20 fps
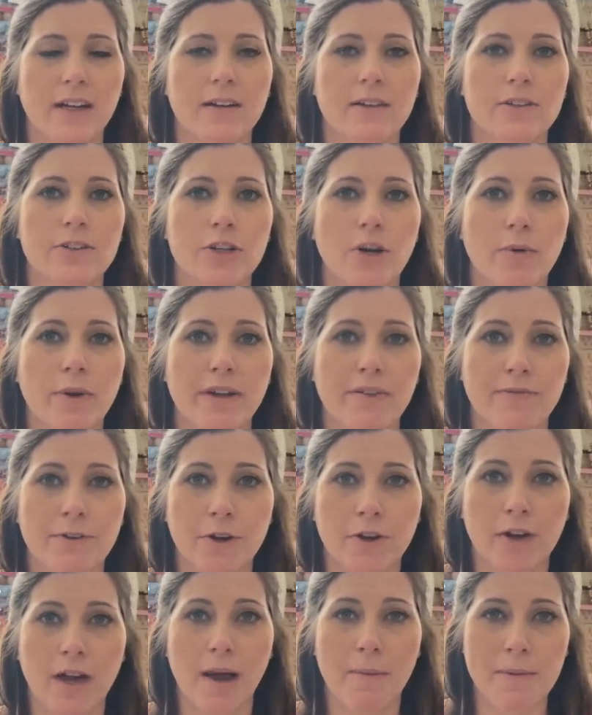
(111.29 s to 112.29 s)
So if
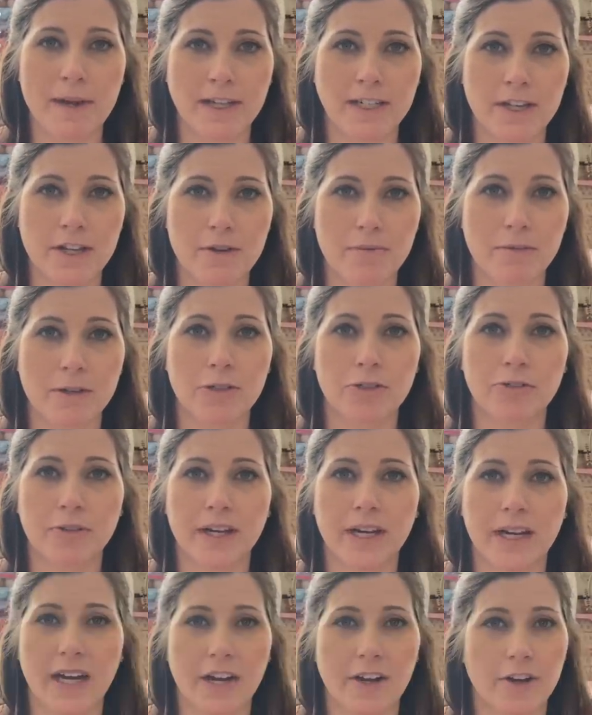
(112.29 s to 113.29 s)
you're coming to the
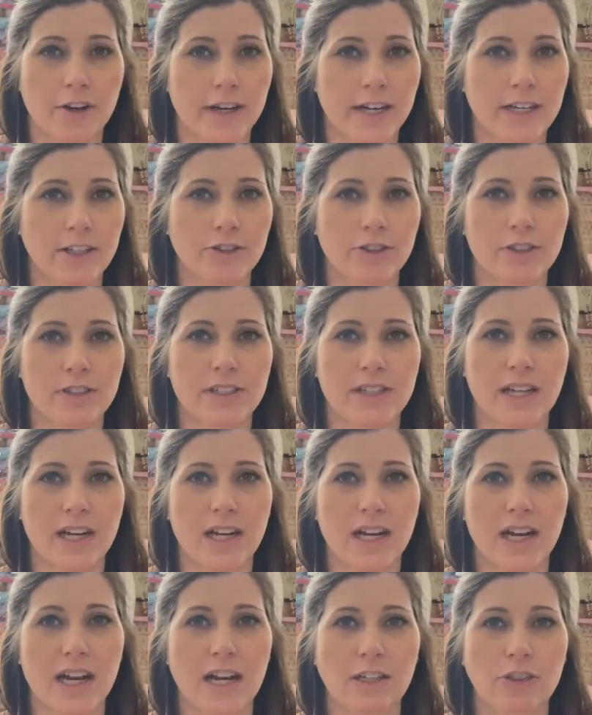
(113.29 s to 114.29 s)
retreat and you're
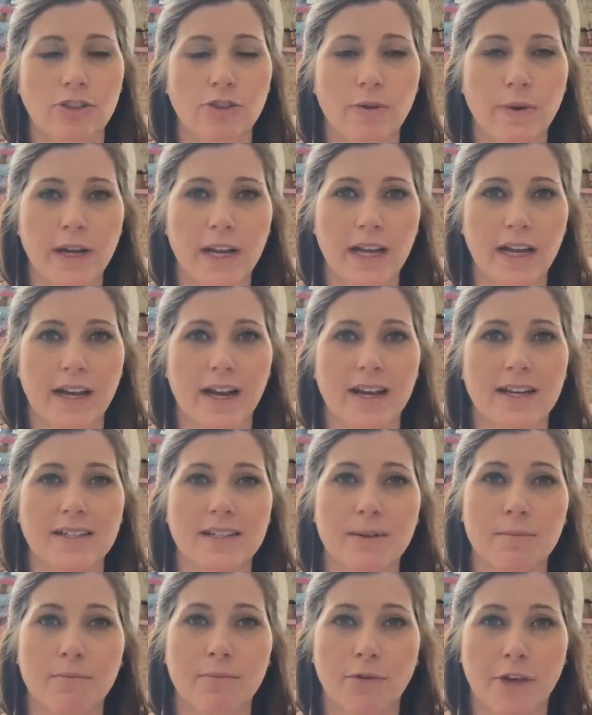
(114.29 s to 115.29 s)
interested in joining
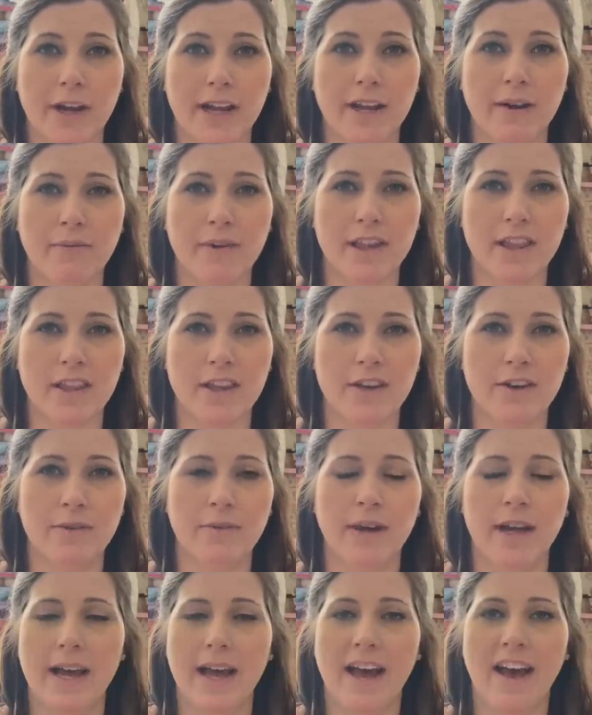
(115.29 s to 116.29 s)
us, bring it with you
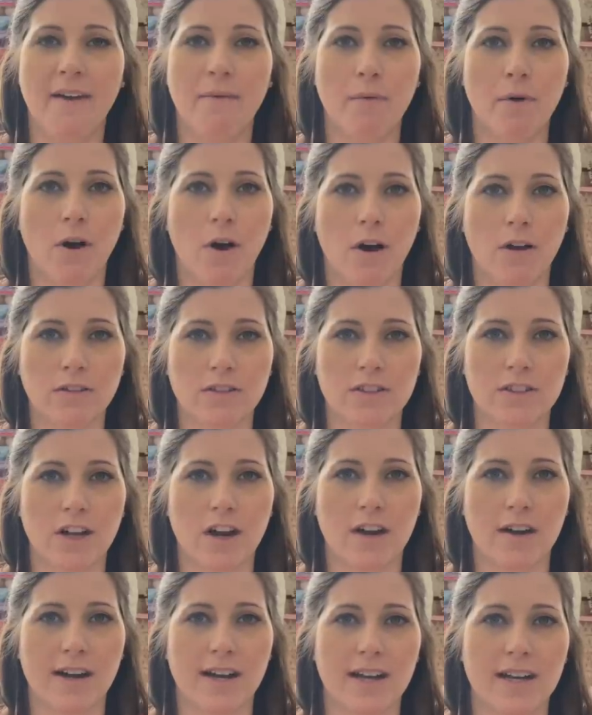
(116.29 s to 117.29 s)
and we'll all
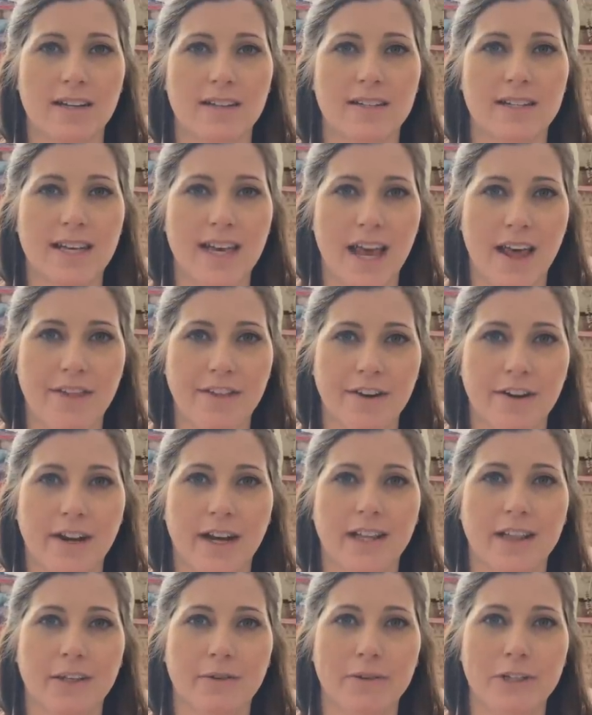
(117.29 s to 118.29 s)
start it together
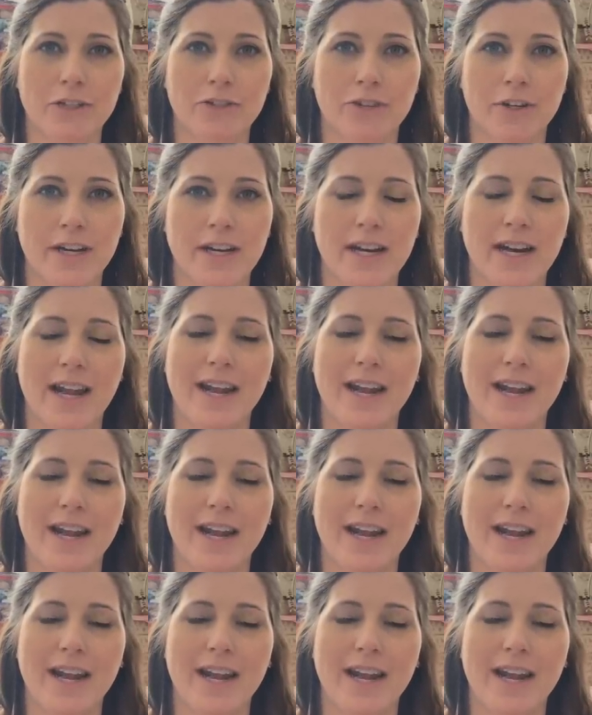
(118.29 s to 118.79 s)
at the retreat.